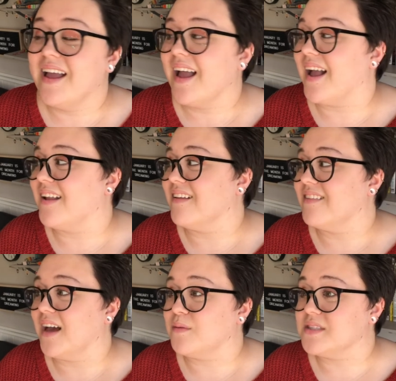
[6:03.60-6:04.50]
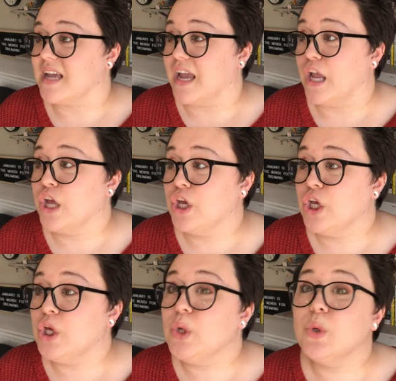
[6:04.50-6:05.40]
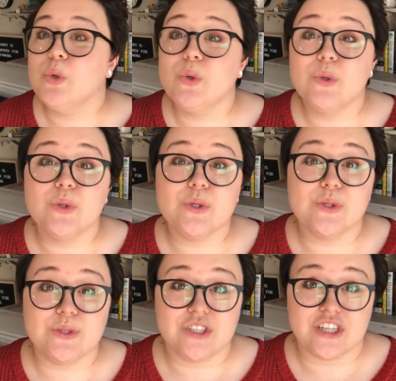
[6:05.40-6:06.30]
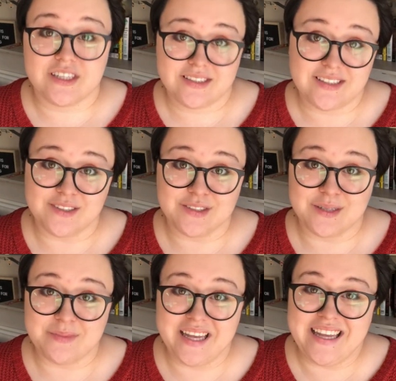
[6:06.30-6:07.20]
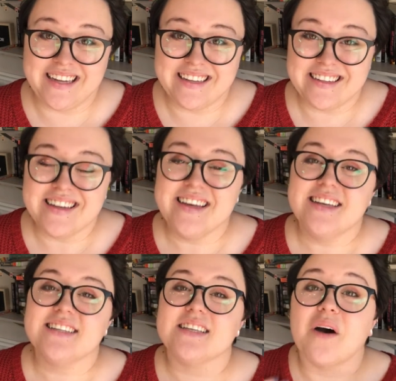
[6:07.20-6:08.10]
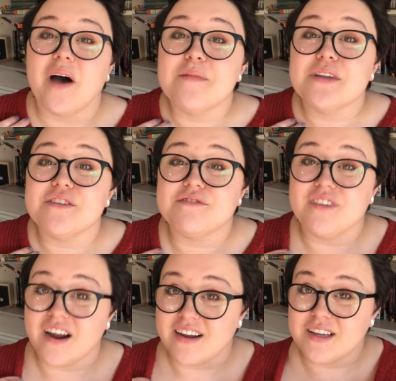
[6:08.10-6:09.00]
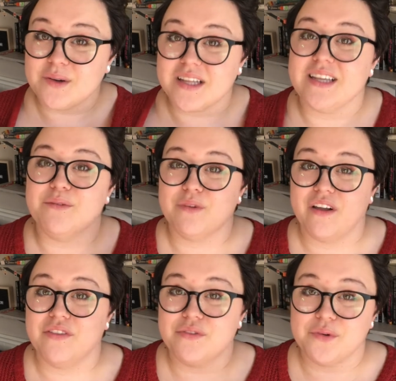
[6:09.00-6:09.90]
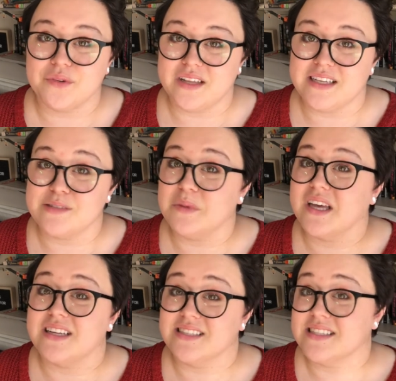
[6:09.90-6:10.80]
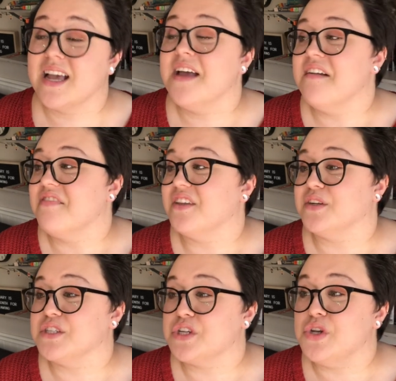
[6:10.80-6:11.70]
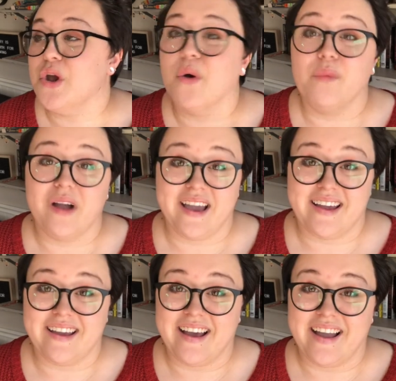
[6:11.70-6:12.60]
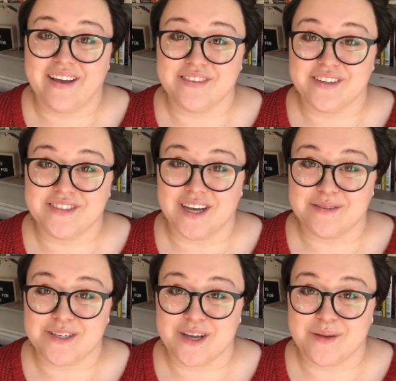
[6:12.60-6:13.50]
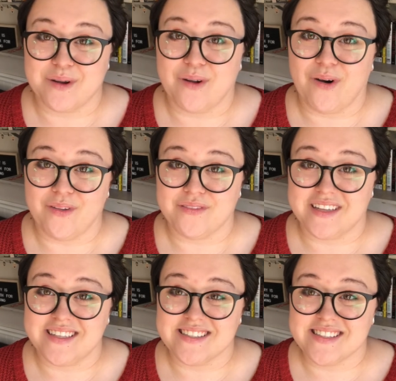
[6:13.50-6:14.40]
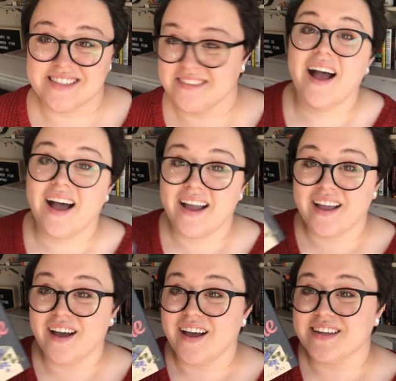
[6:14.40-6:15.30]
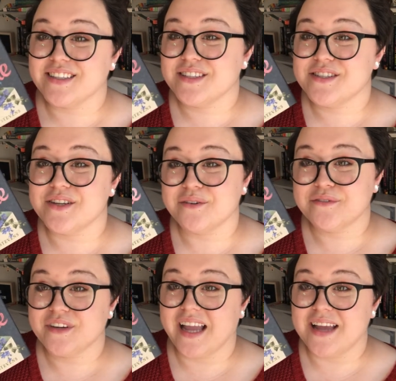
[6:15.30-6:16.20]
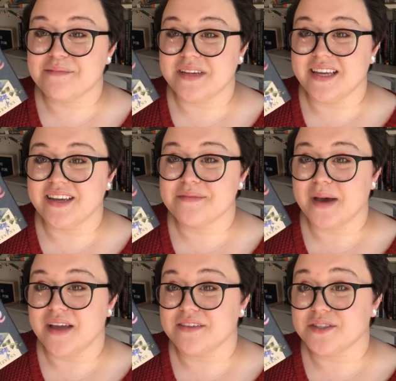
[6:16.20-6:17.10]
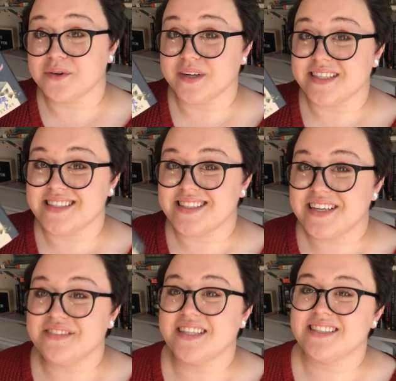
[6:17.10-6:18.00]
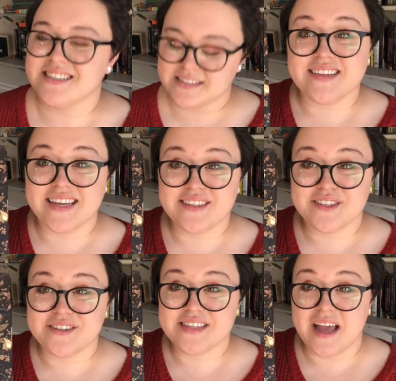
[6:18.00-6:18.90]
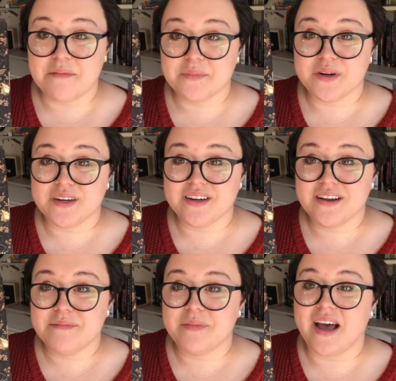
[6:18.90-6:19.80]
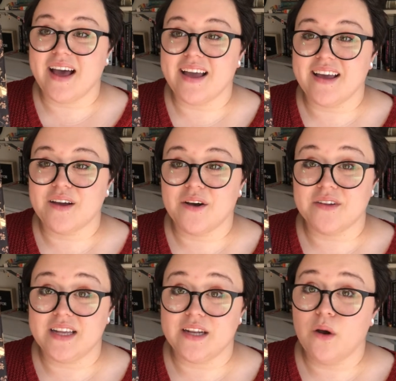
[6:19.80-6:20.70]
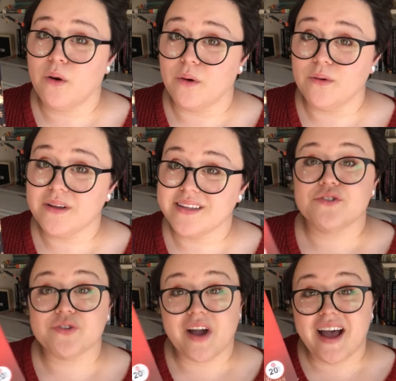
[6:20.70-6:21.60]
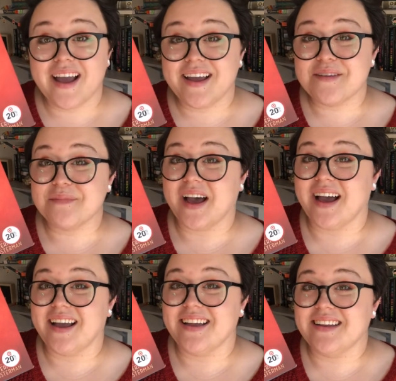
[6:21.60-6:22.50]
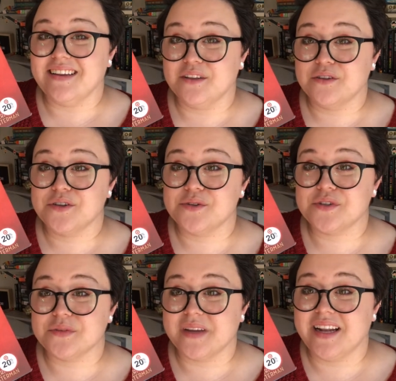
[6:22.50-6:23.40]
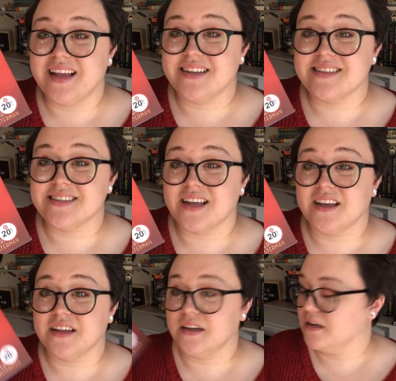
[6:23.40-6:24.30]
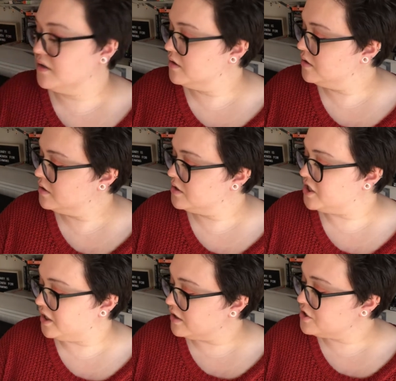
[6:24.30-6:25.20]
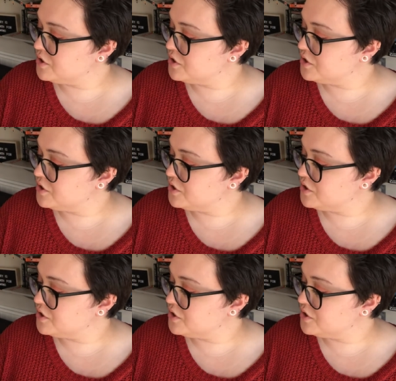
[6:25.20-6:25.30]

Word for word: and that was a huge deal to me. So I'm gonna very quickly run through these because there is no way I have enough time to talk about all of these. I got Don't Forget Me by Victoria Stevens, Lantern's Ember by Colleen Hoke, Dry by Neil Shusterman and his son Jared